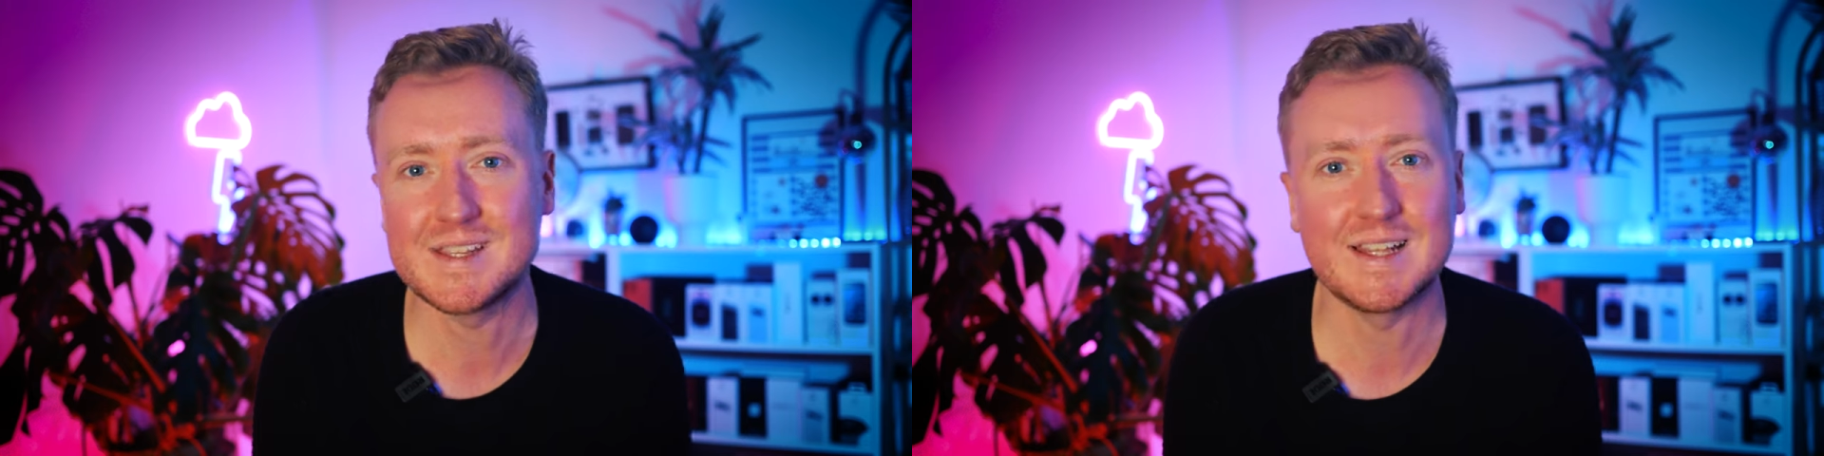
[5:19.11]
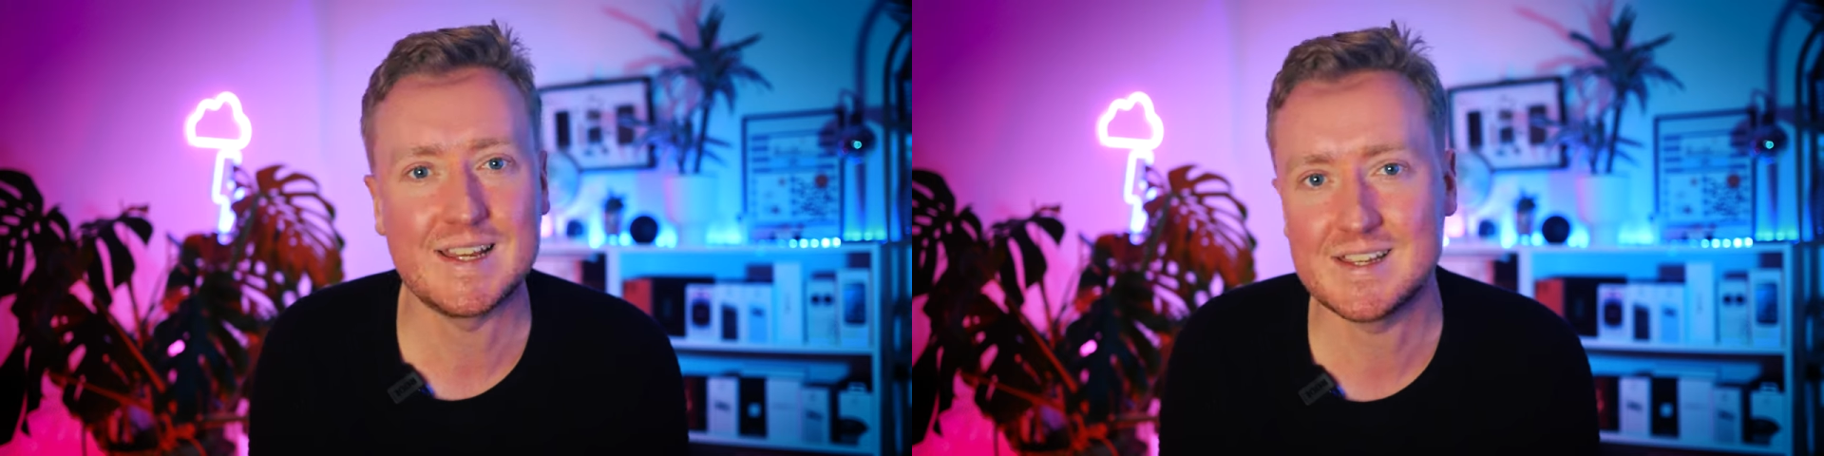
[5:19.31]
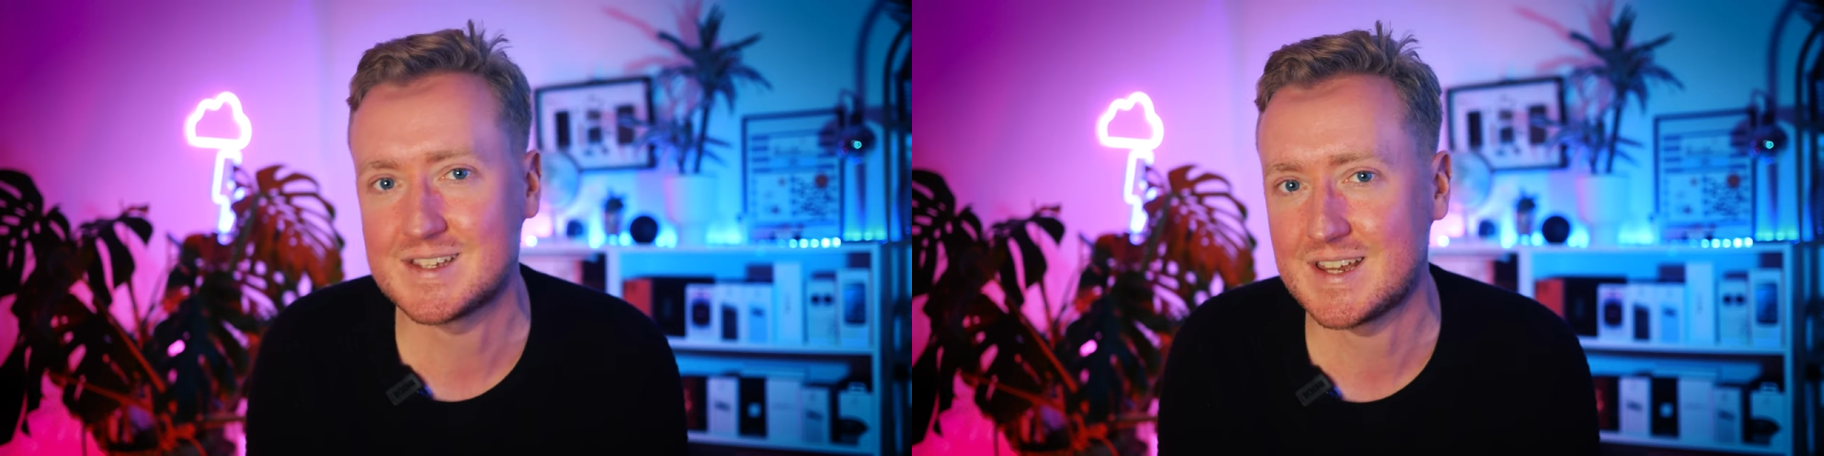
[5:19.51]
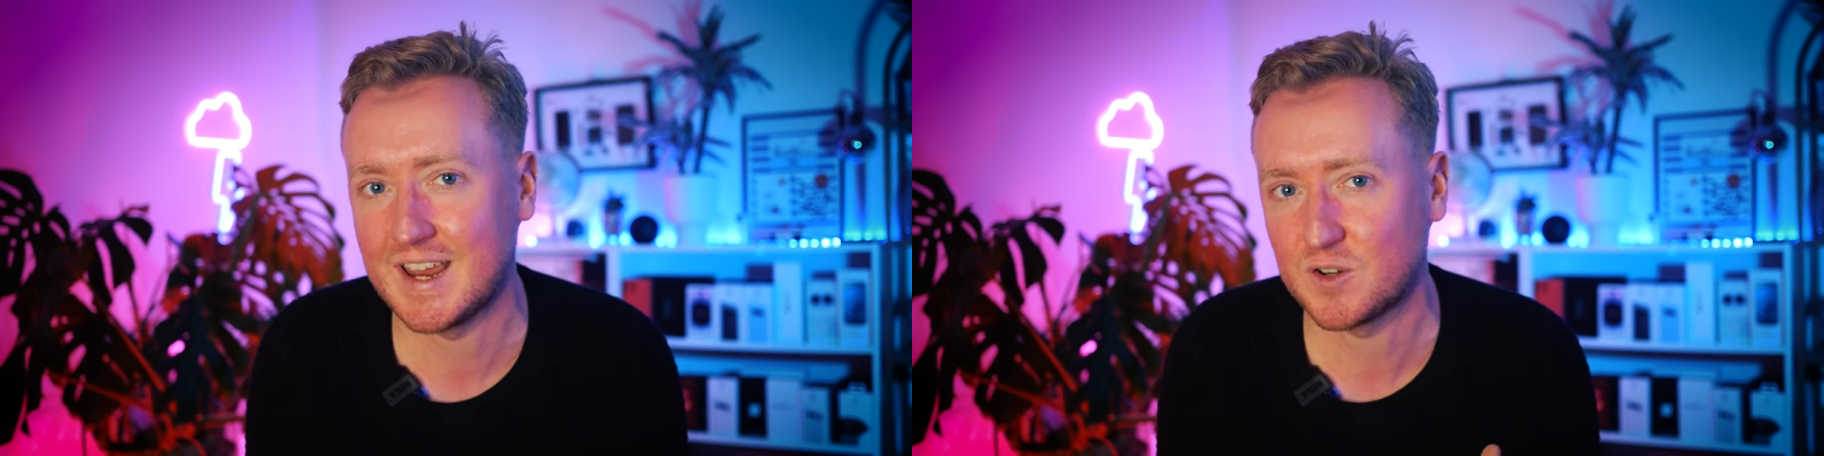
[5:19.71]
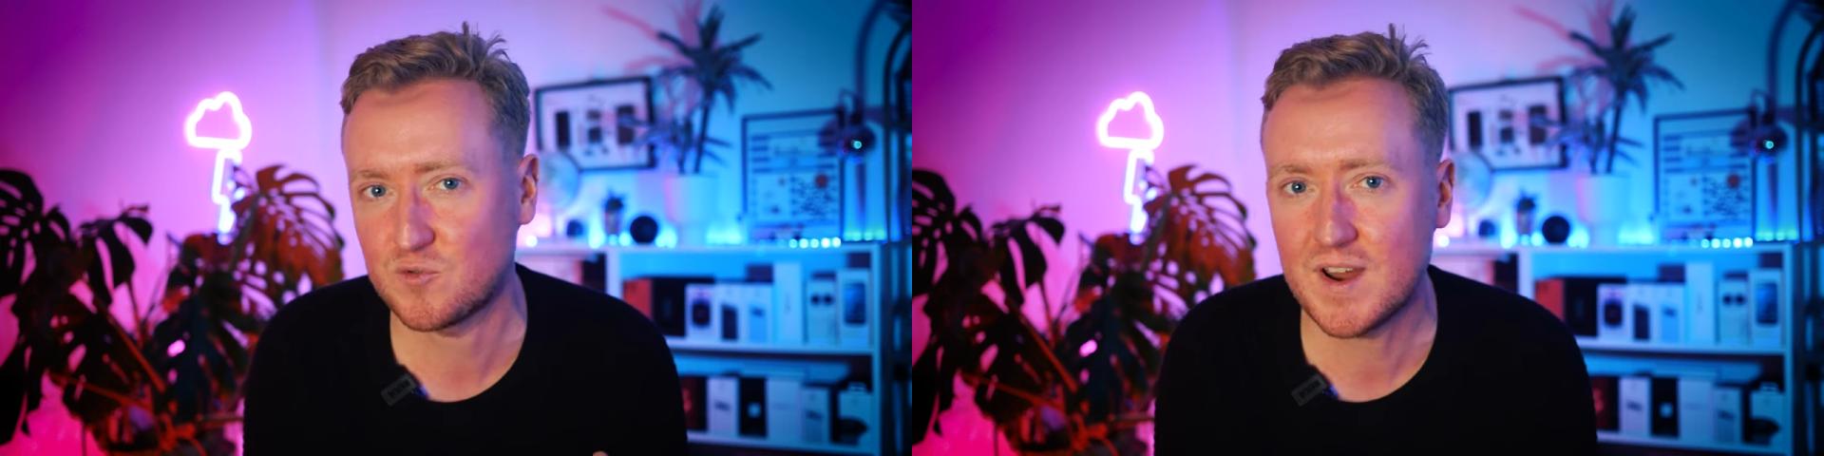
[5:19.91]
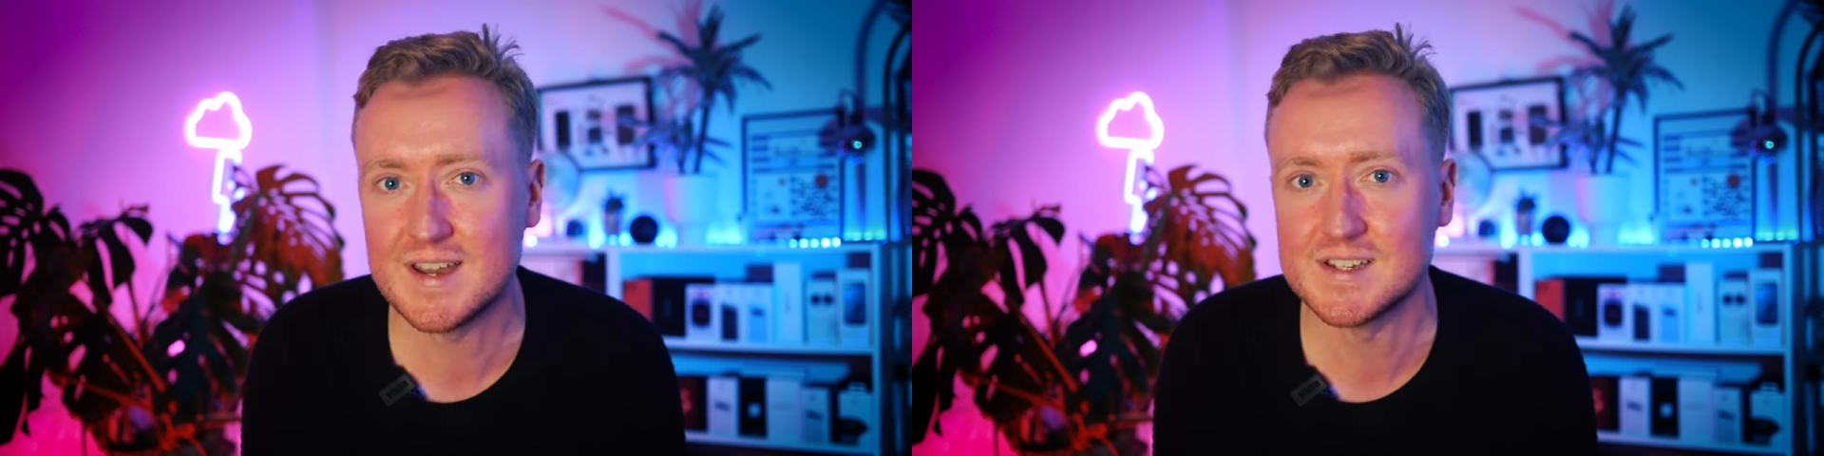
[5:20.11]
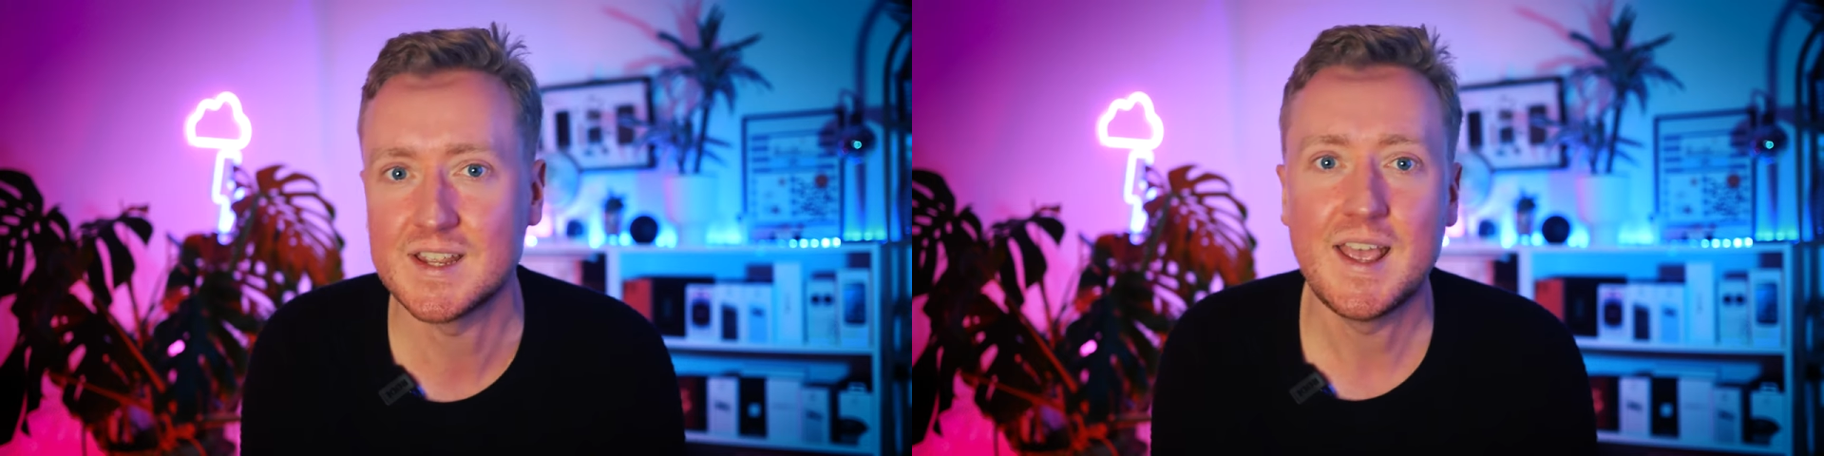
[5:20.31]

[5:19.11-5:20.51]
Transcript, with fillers: this latest tech trend.